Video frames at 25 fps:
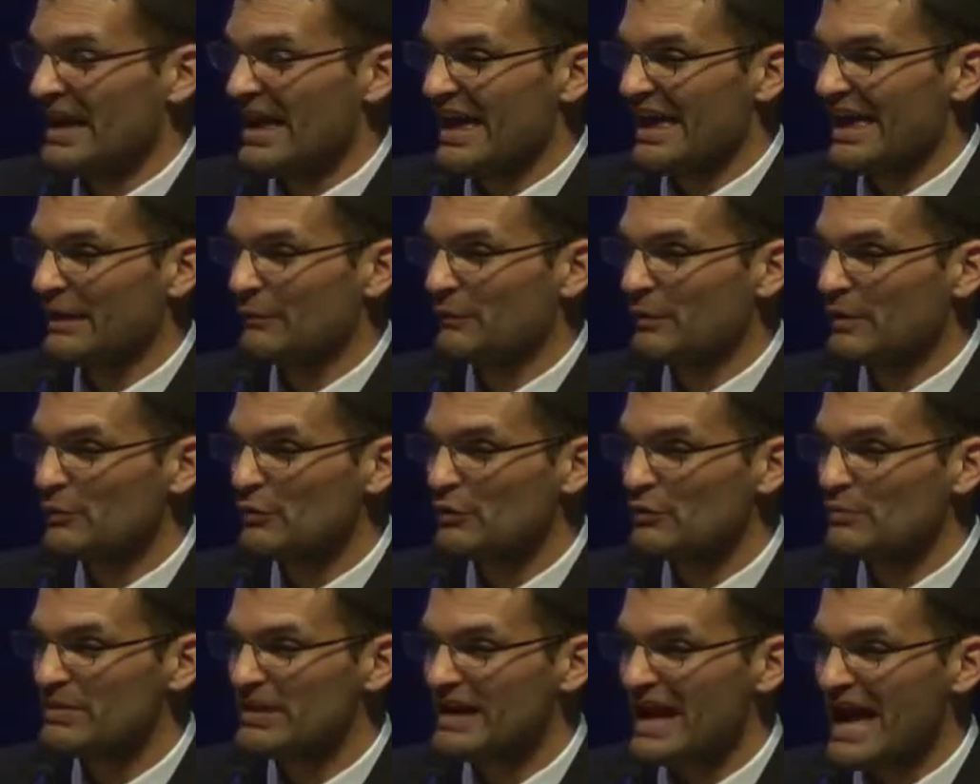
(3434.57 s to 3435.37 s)
And we
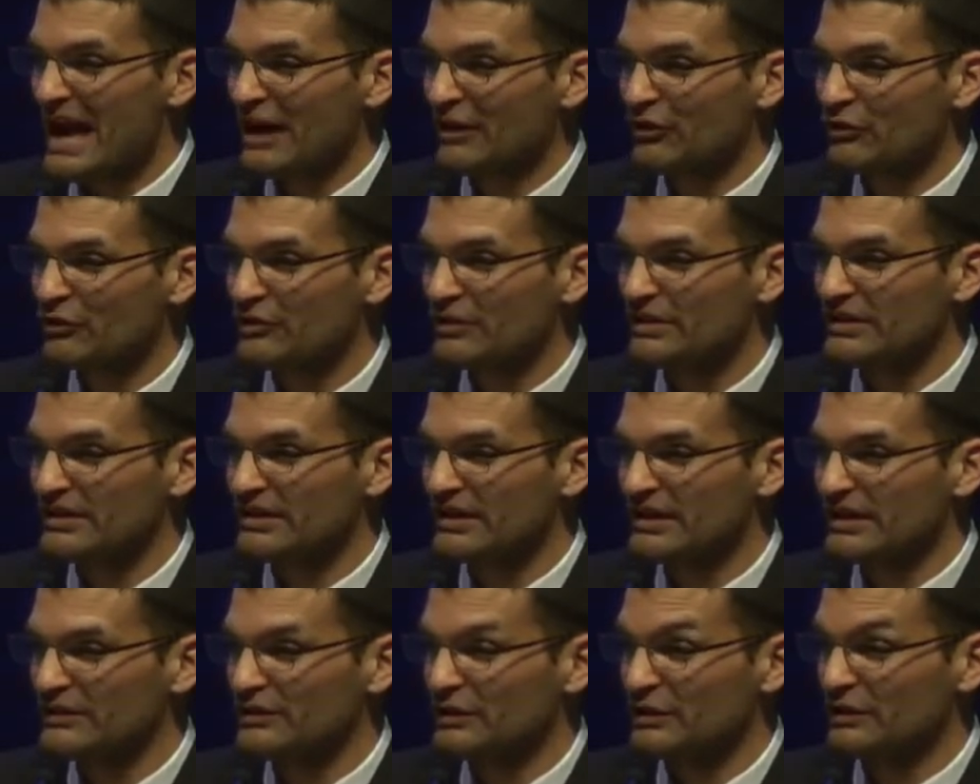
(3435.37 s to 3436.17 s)
would be actually
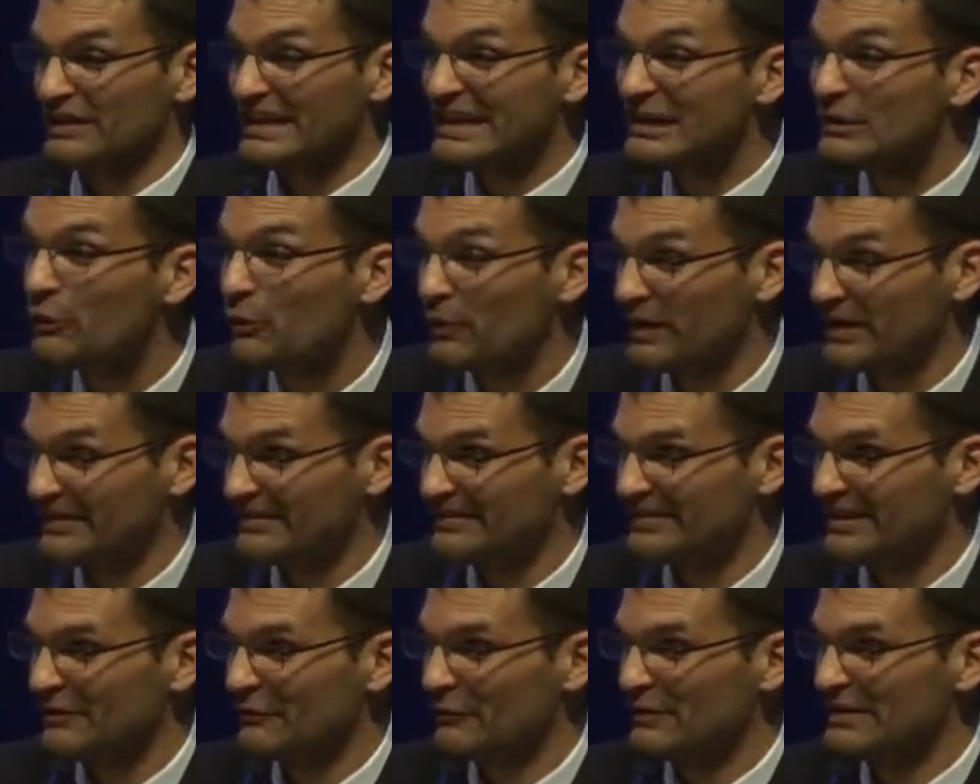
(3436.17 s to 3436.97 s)

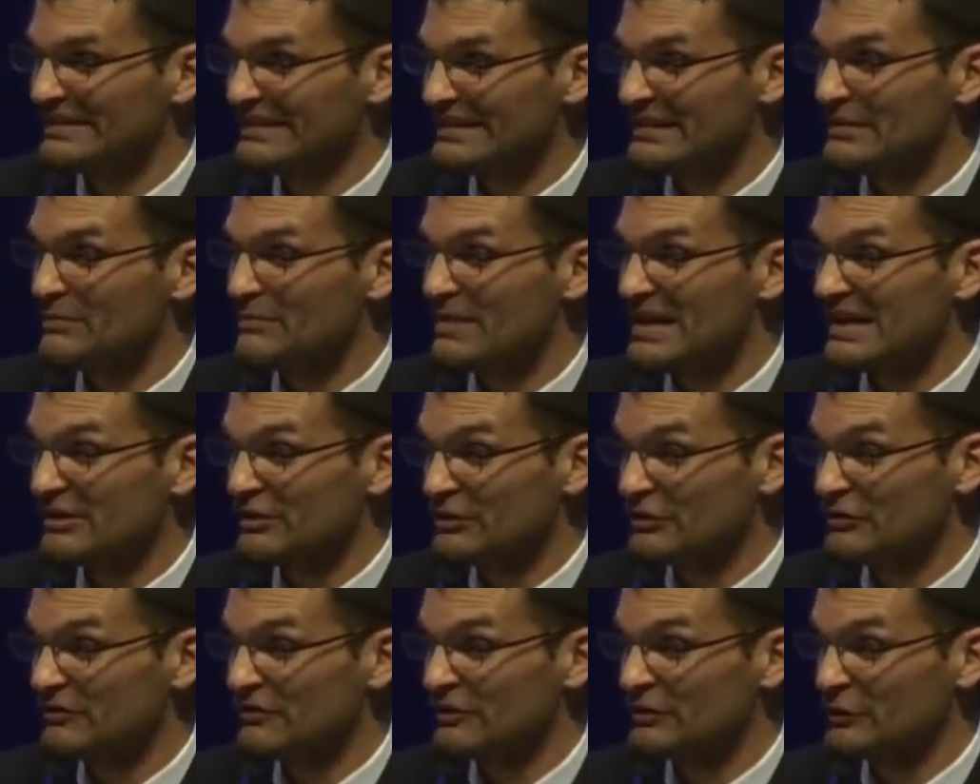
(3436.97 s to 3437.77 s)
delinquent if we didn't make
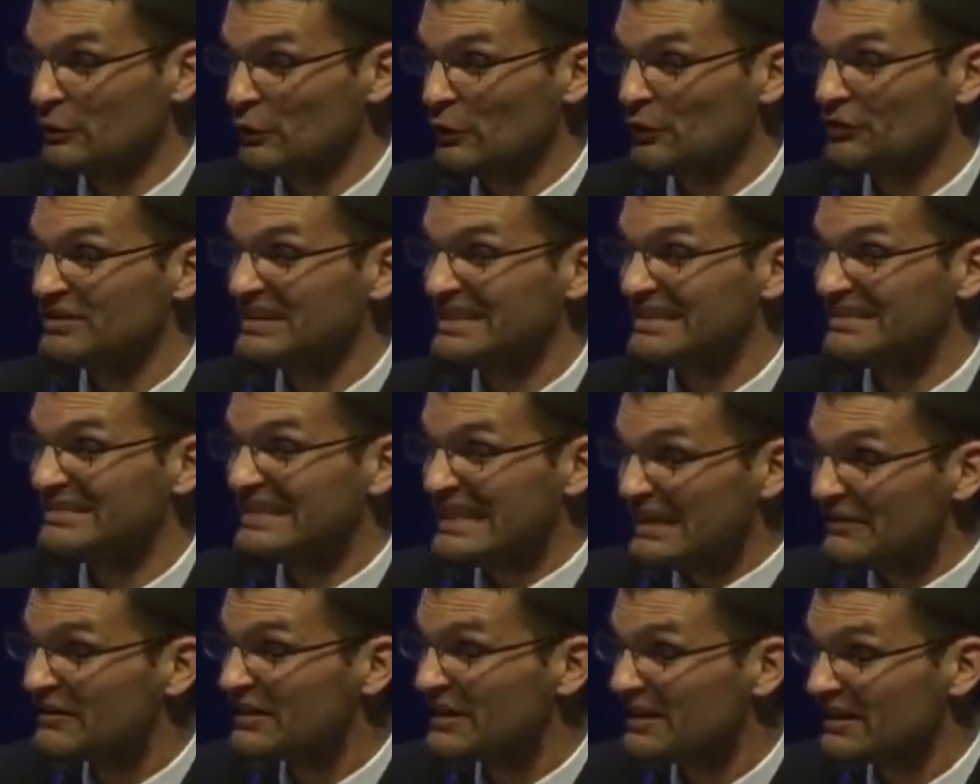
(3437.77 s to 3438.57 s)
use of the tools He's
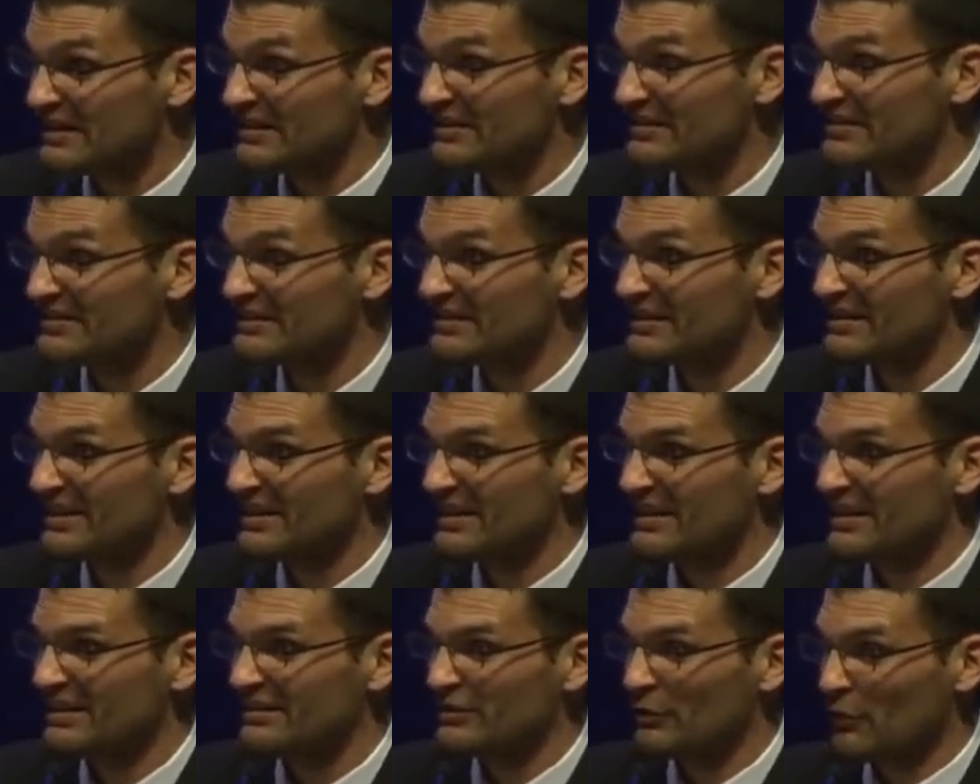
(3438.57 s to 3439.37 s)
given us
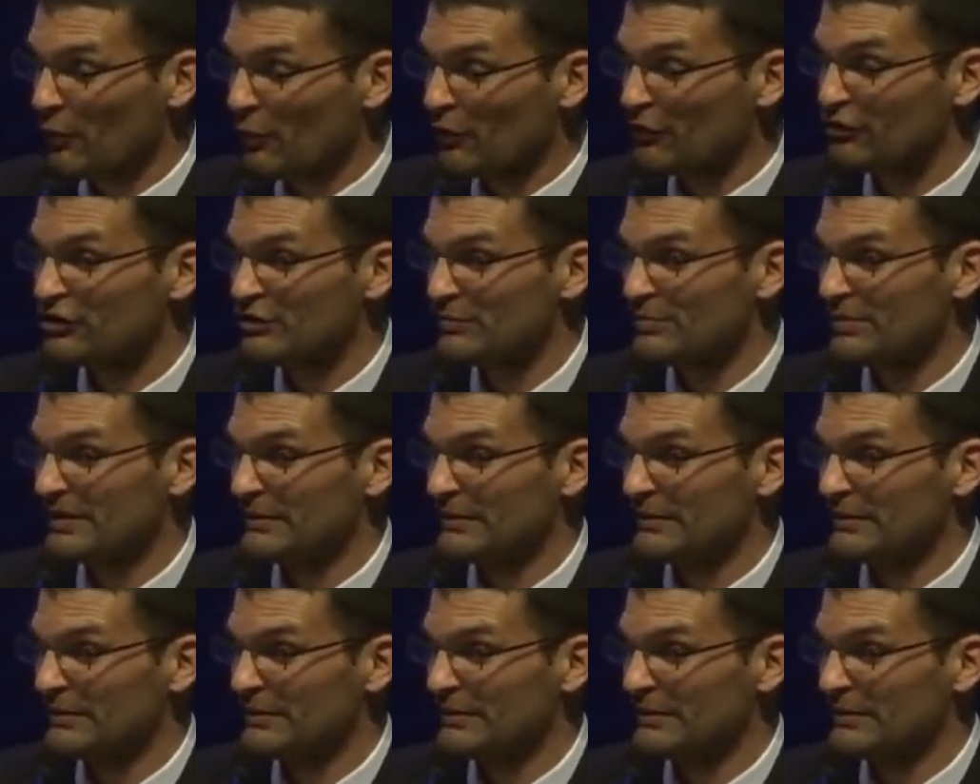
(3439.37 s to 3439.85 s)
to worship